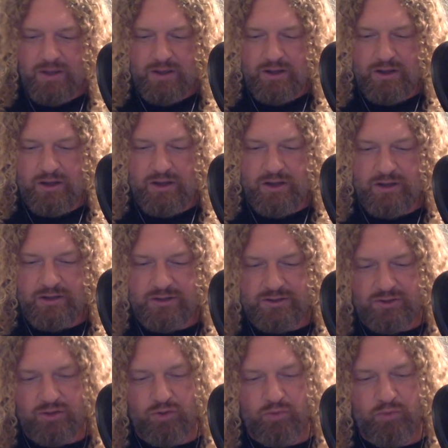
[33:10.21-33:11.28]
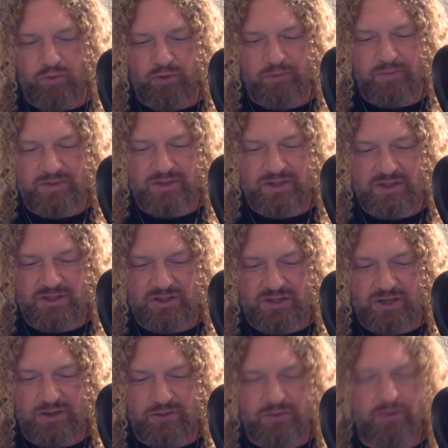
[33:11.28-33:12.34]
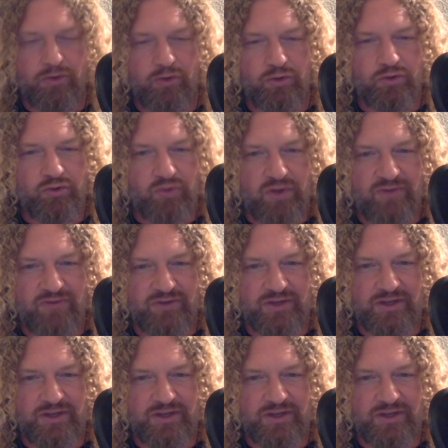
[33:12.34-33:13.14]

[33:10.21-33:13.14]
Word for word: because uh, the whole purpose of this channel, the whole grift,